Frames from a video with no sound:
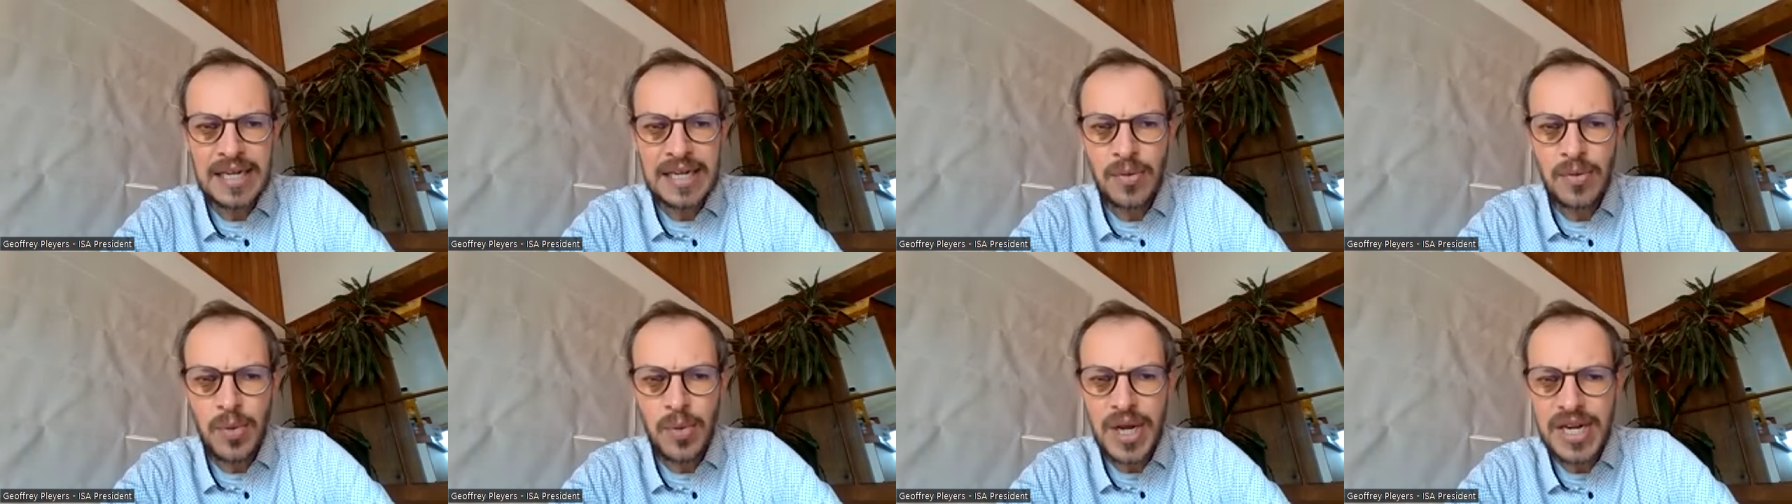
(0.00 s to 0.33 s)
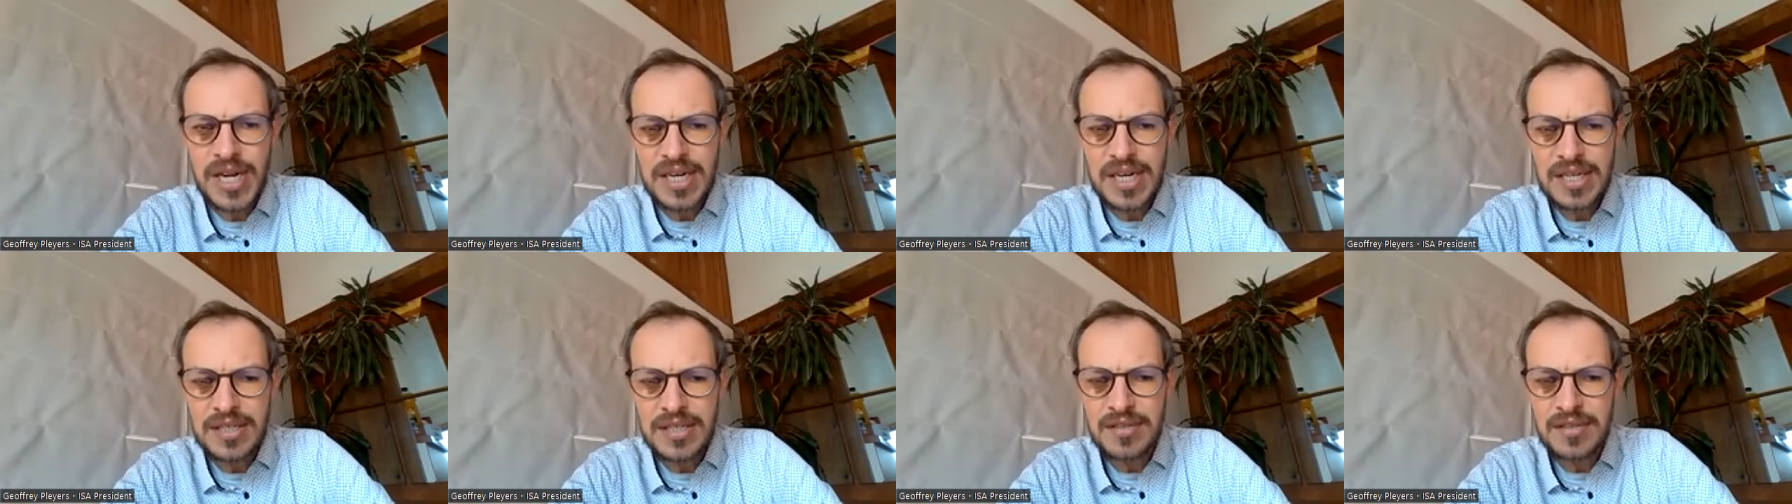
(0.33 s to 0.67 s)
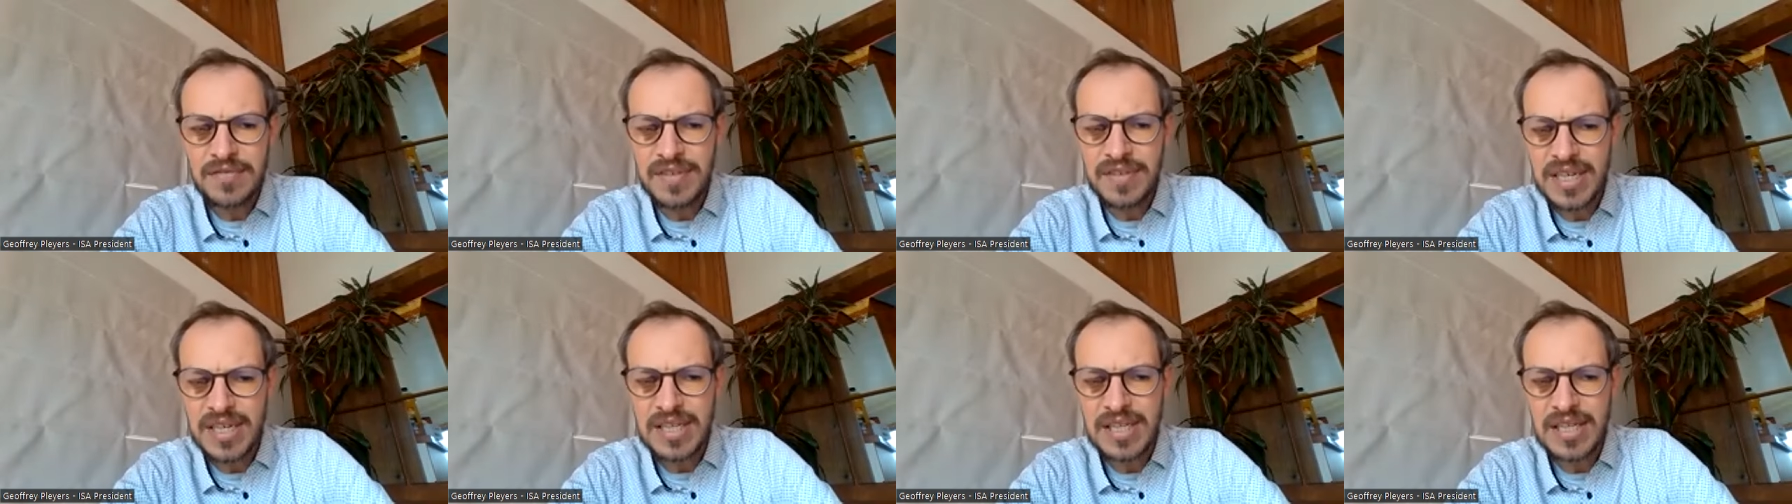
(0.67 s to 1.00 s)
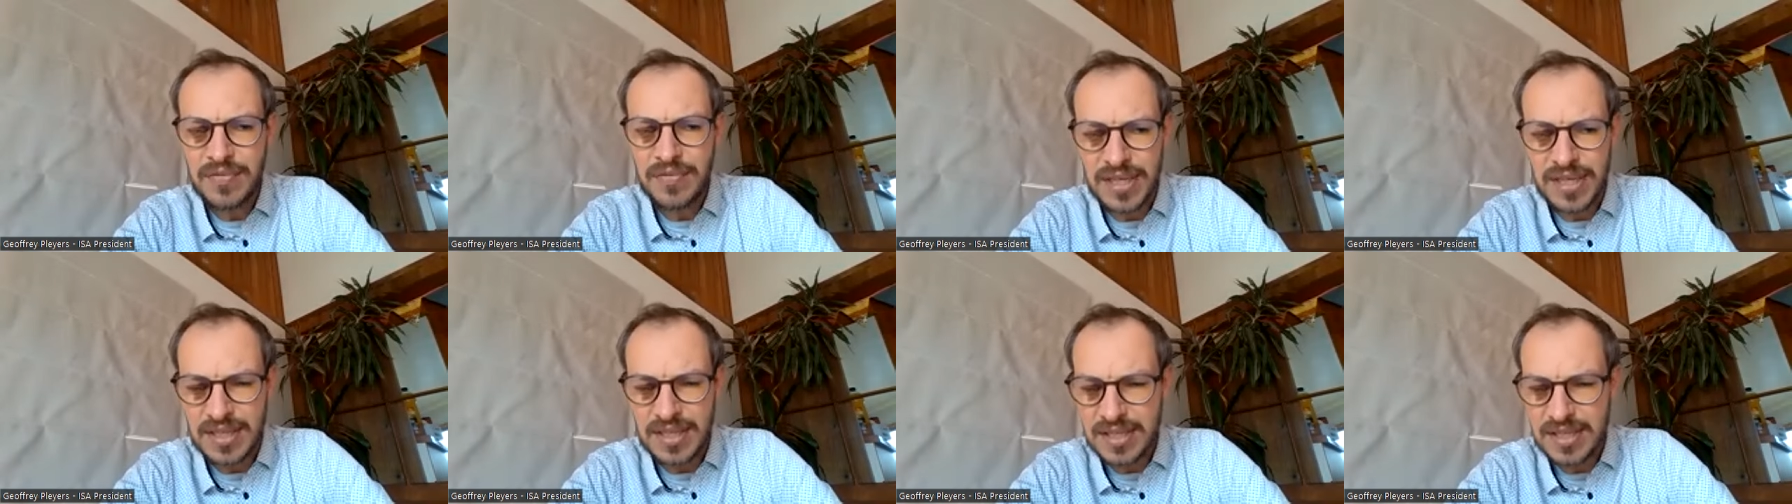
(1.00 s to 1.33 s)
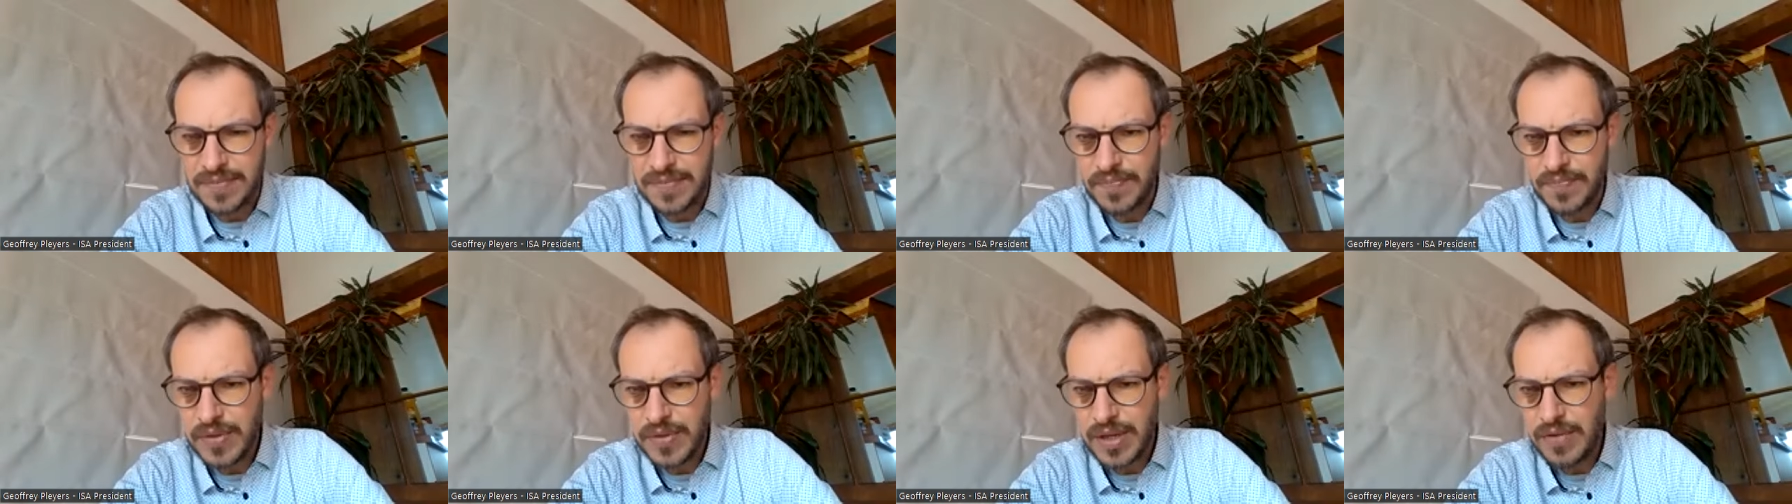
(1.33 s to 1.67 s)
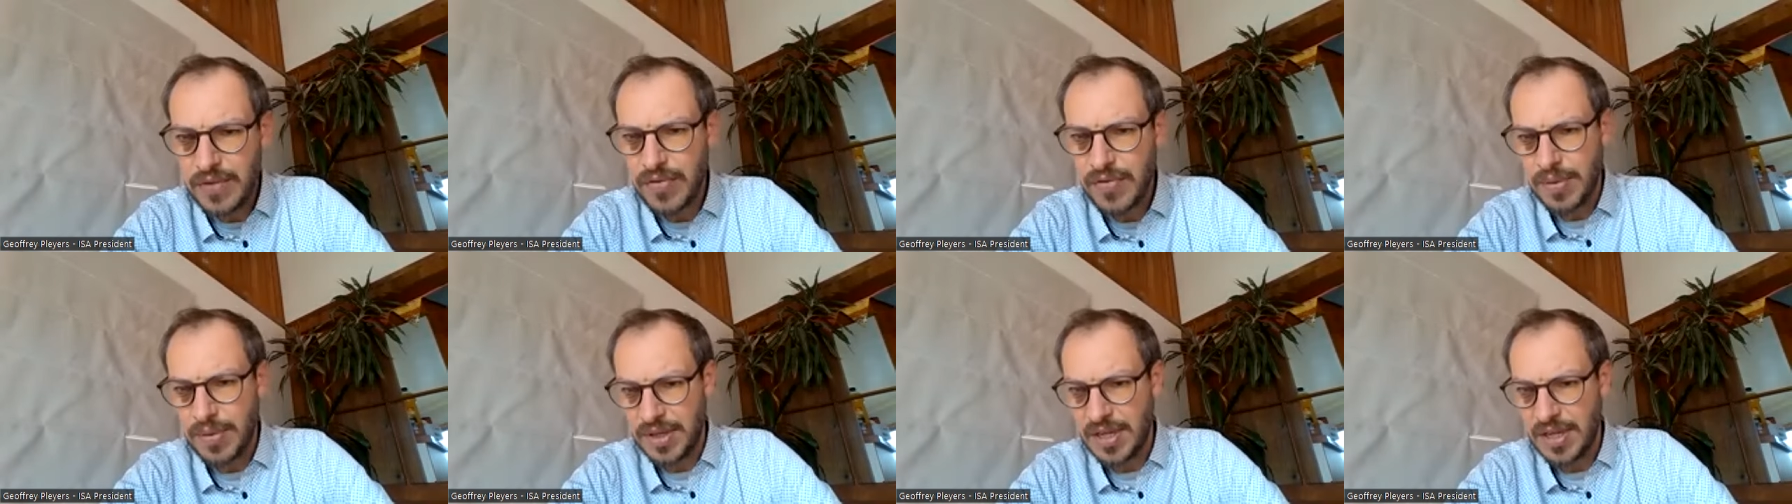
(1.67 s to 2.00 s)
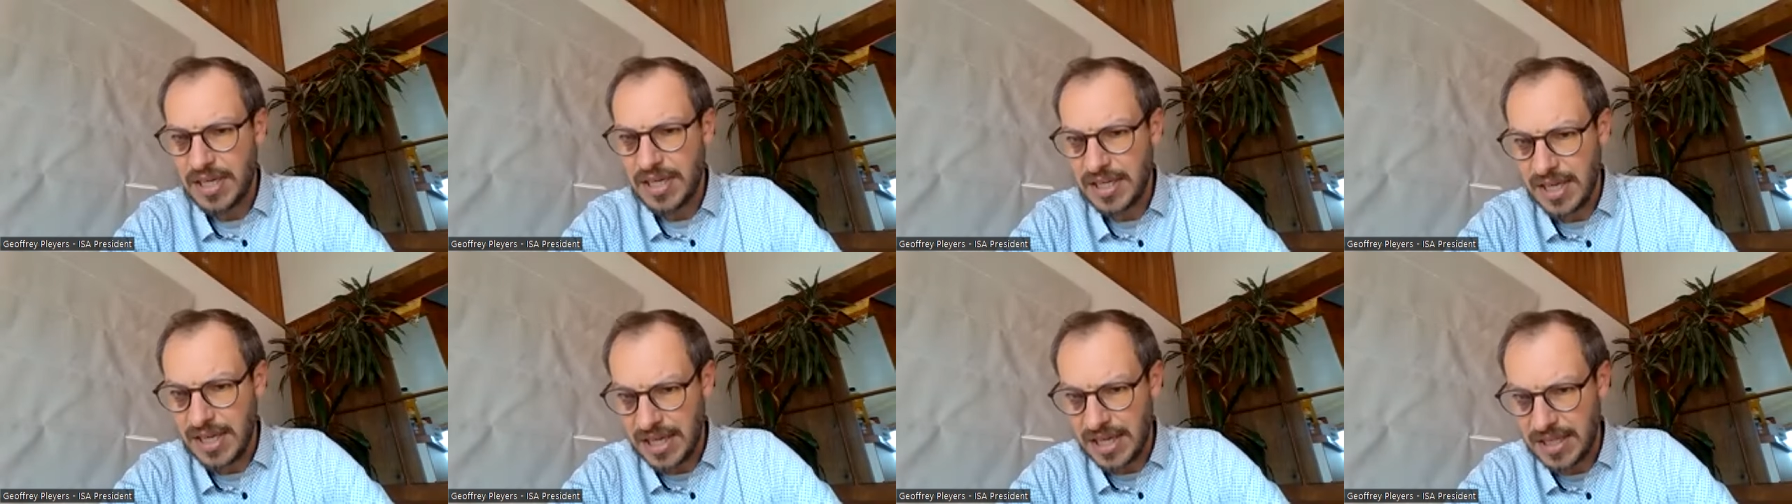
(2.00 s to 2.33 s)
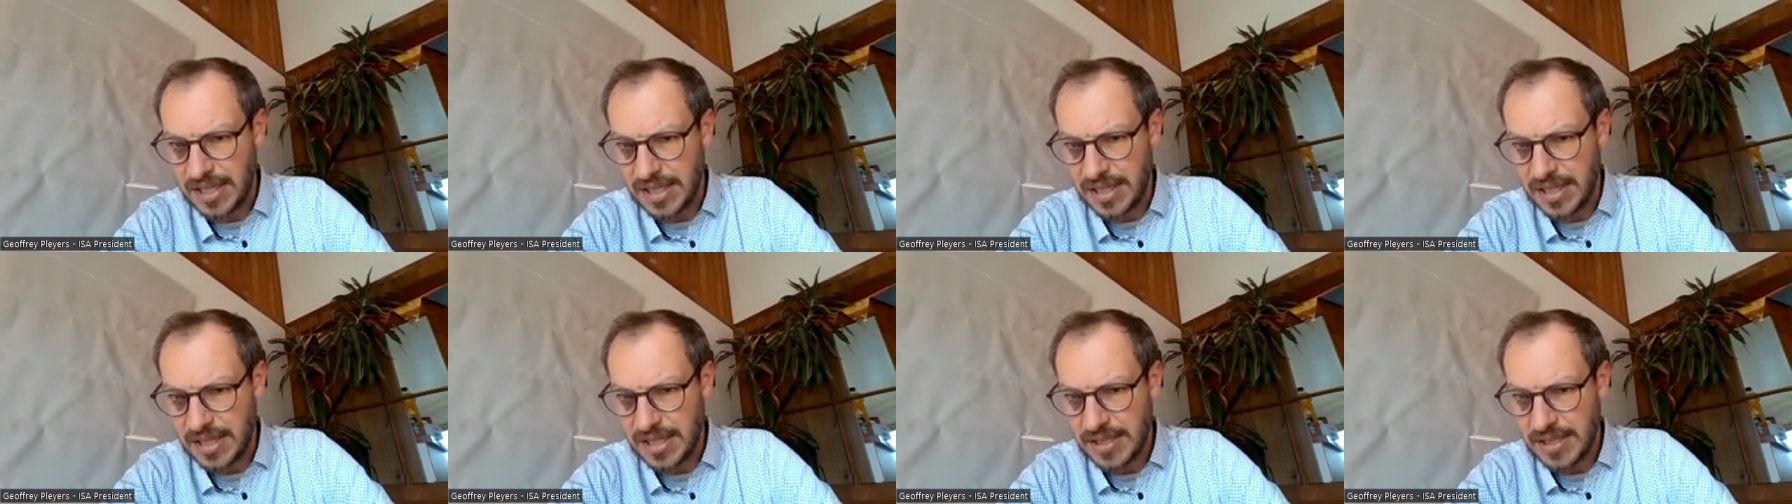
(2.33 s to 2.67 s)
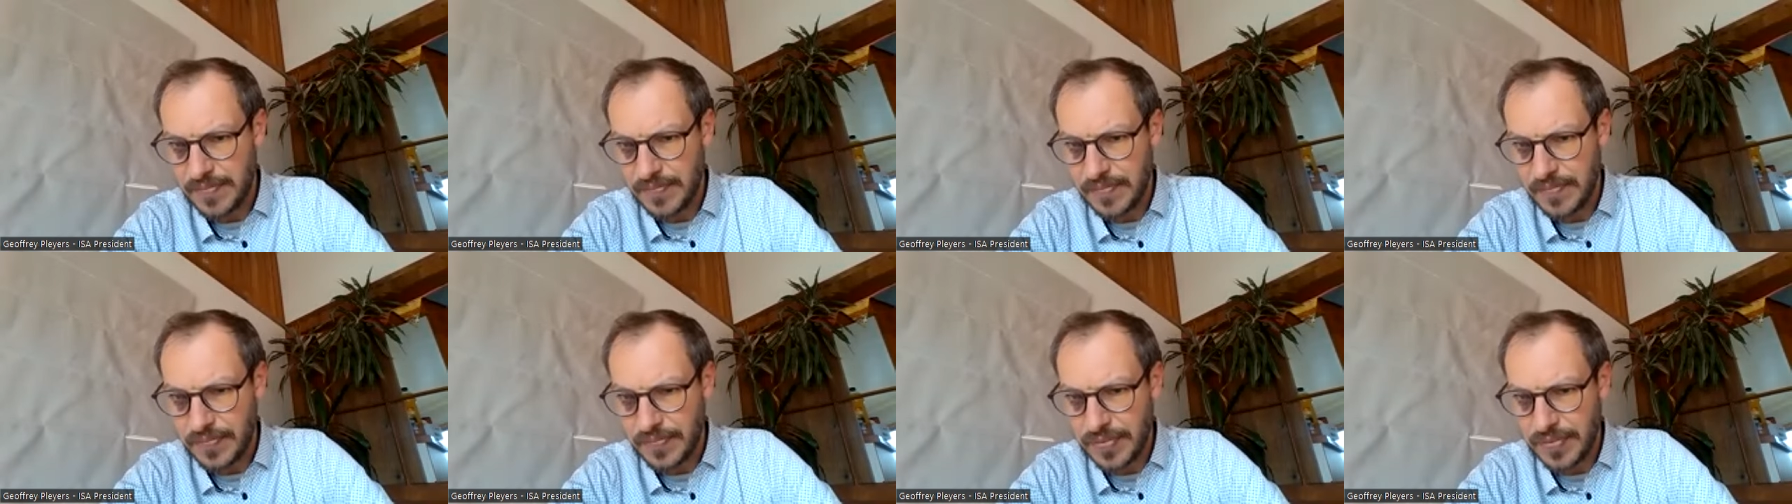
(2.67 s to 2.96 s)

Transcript: in a way that is very different from the nineteen nineties.